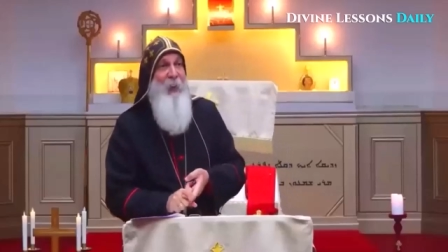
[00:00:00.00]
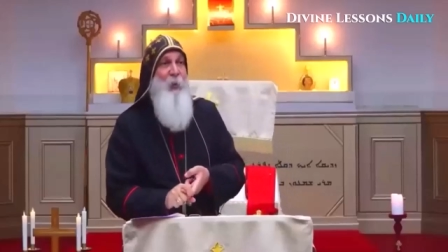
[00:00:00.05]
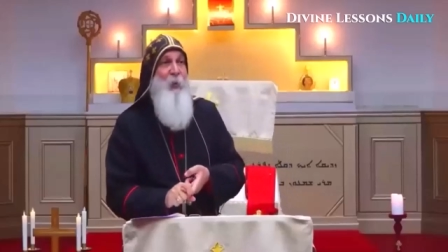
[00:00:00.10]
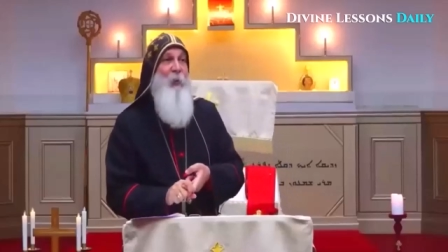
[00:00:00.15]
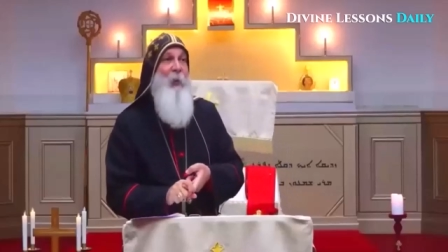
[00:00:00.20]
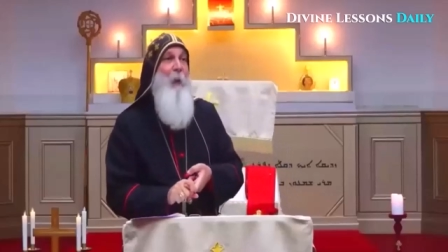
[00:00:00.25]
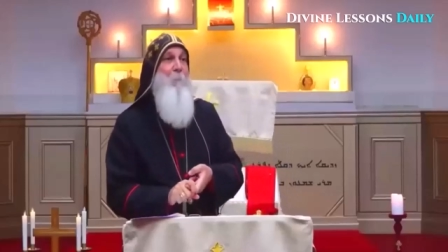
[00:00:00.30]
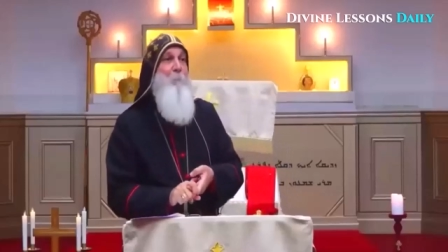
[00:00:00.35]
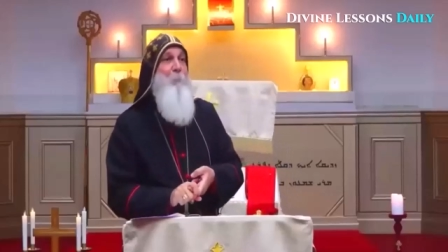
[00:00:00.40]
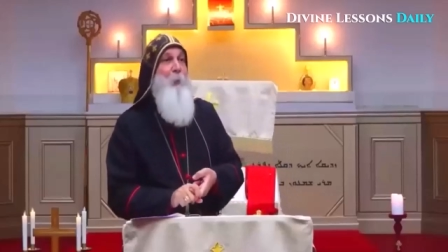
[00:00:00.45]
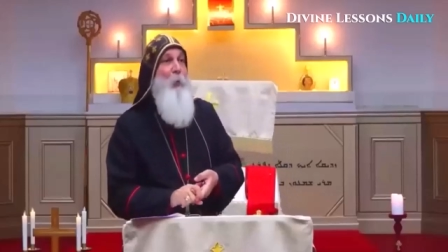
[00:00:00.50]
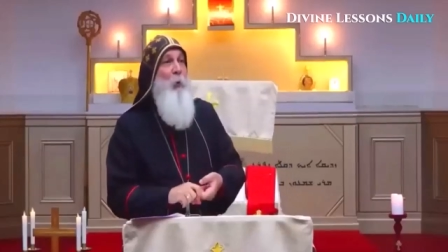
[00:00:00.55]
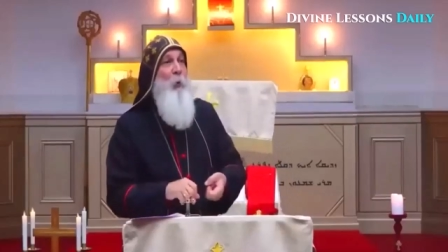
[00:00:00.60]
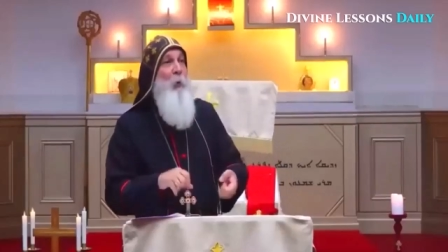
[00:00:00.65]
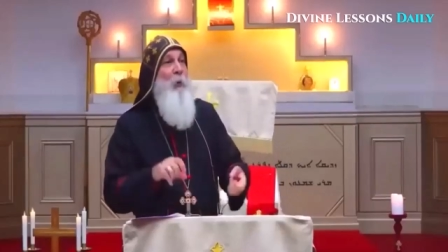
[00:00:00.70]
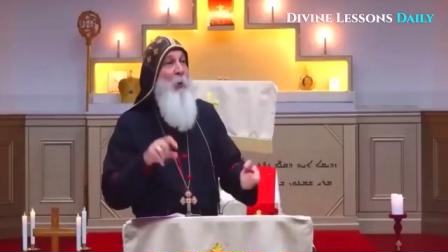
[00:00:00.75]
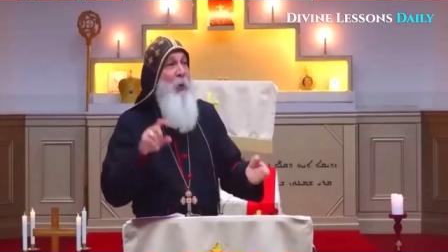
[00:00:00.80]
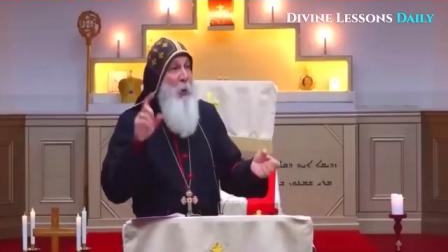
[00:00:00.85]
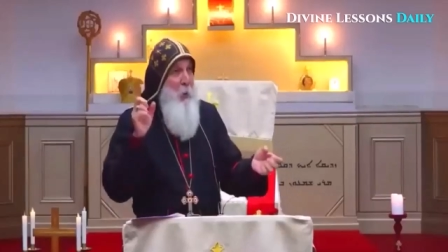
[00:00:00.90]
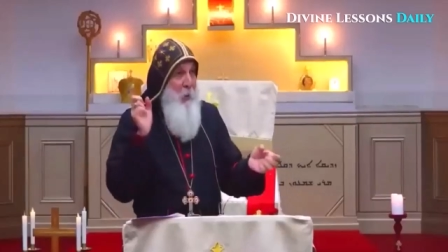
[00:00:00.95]
is
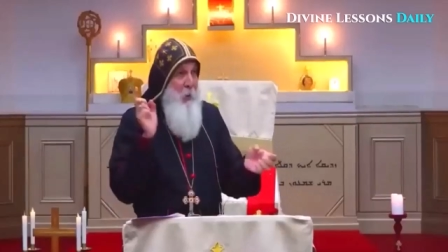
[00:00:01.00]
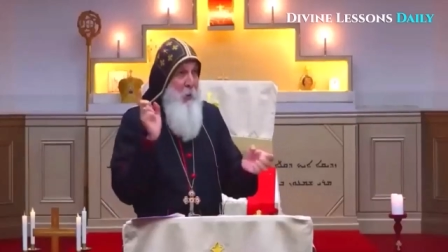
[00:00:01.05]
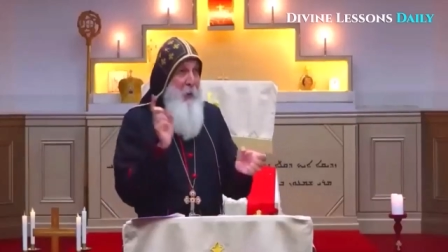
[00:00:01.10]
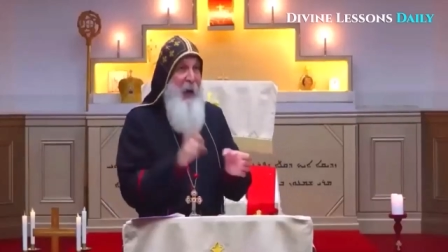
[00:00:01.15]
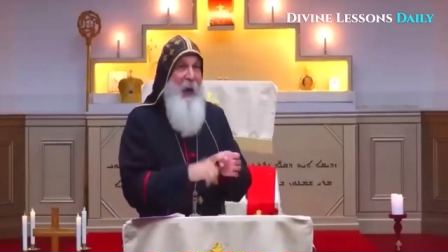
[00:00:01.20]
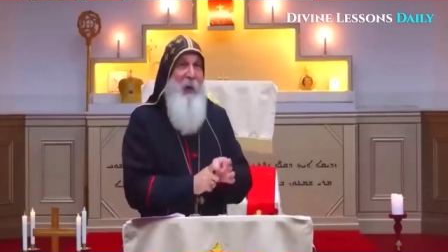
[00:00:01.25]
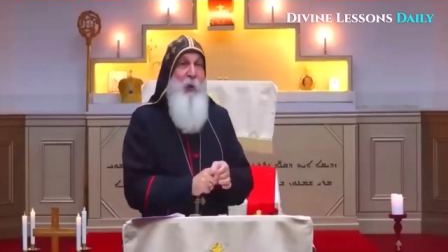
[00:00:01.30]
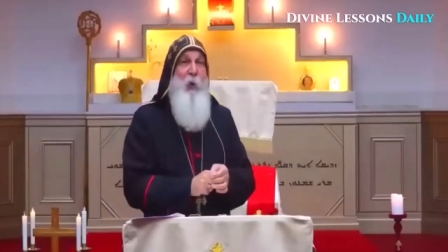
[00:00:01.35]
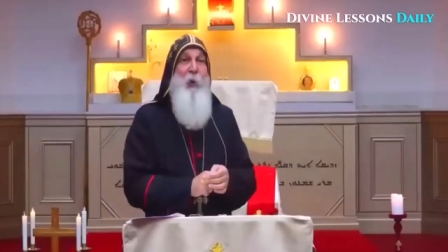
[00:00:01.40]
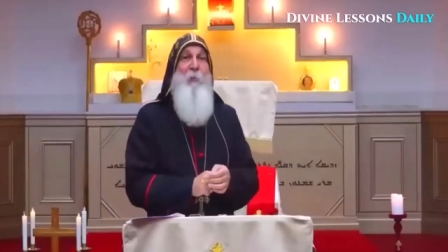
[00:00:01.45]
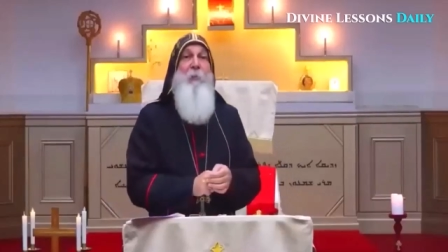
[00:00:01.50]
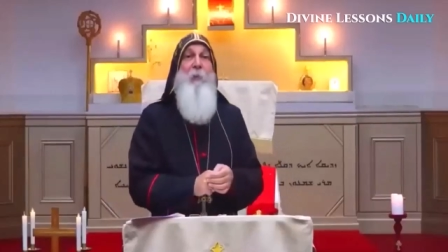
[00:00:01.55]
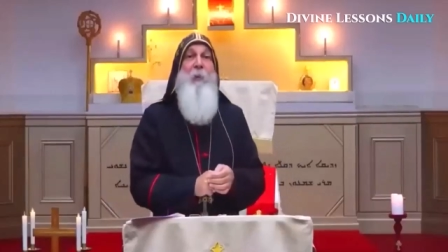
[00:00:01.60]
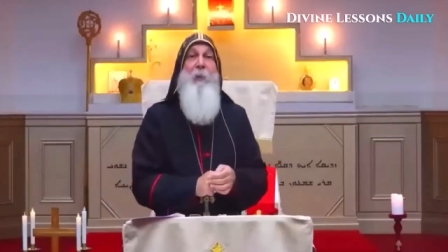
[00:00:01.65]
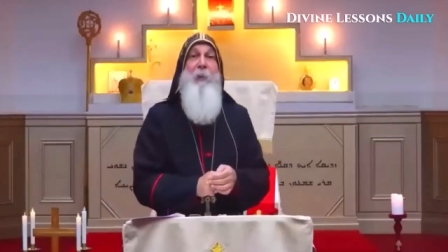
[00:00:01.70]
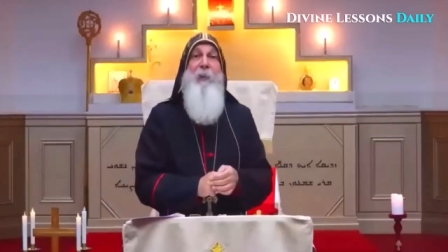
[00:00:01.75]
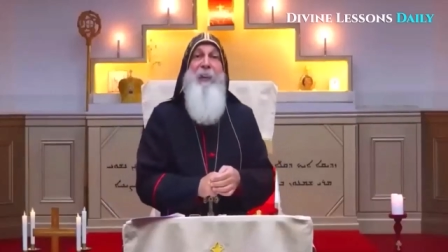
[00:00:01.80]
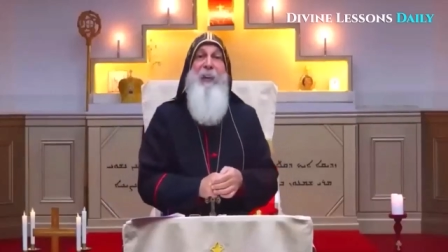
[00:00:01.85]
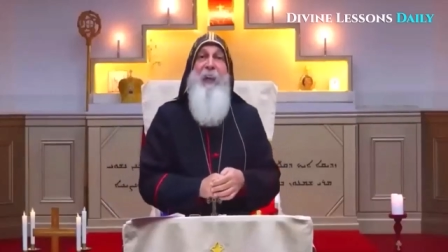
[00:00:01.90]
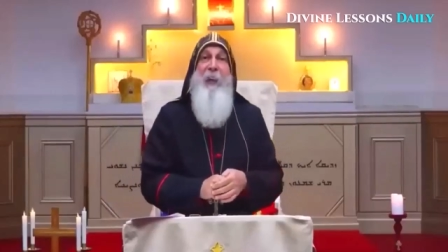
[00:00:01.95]
temporal, the
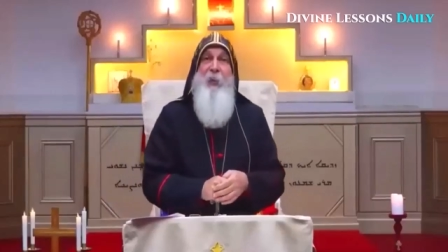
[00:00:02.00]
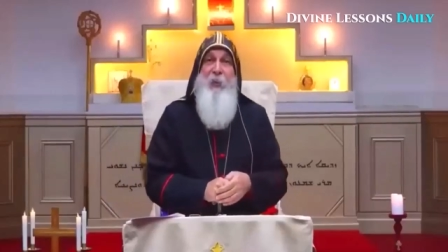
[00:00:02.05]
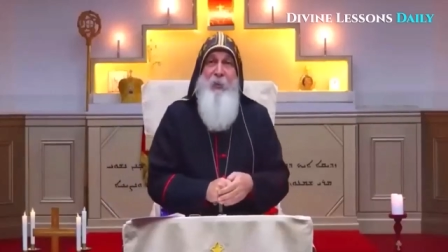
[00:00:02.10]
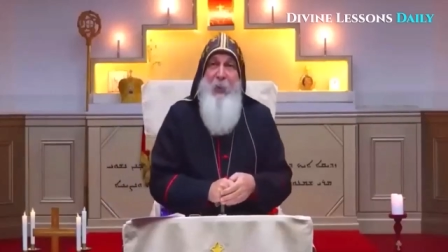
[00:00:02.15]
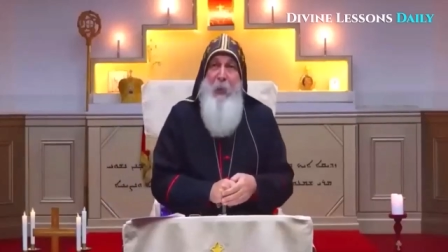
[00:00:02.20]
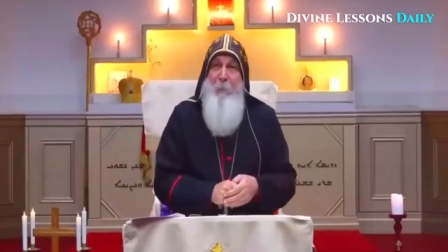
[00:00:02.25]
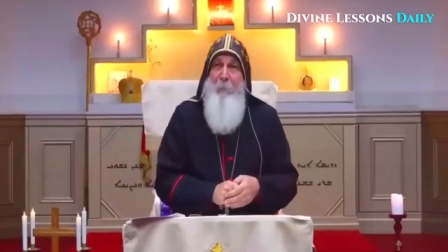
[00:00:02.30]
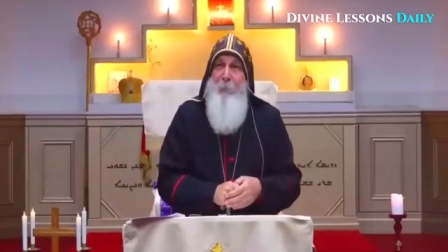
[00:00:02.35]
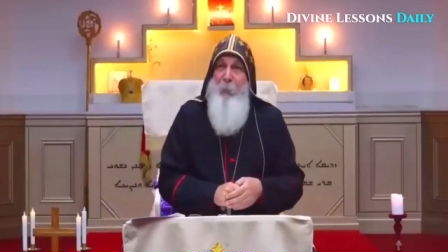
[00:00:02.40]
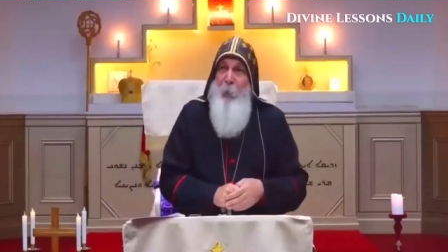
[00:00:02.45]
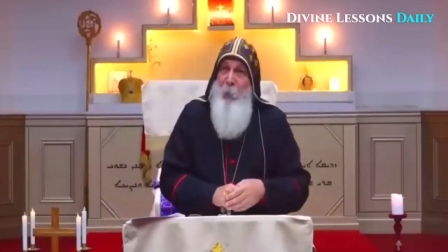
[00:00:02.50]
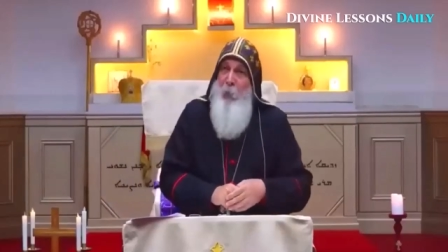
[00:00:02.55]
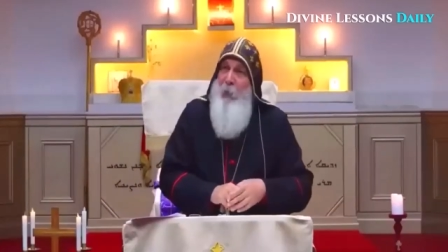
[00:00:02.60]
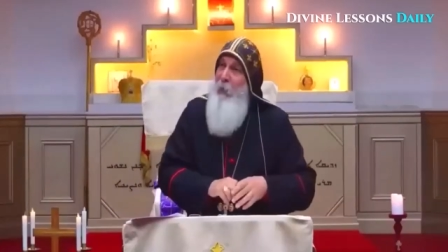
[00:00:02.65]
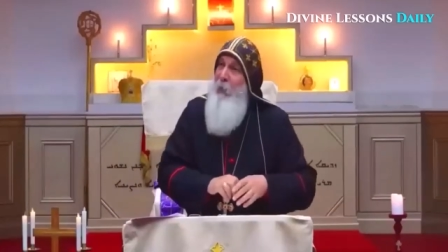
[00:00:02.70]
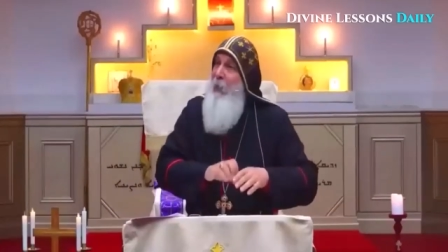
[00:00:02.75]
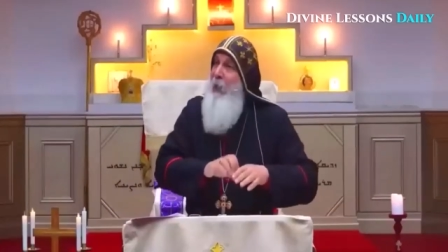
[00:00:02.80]
human is temporal.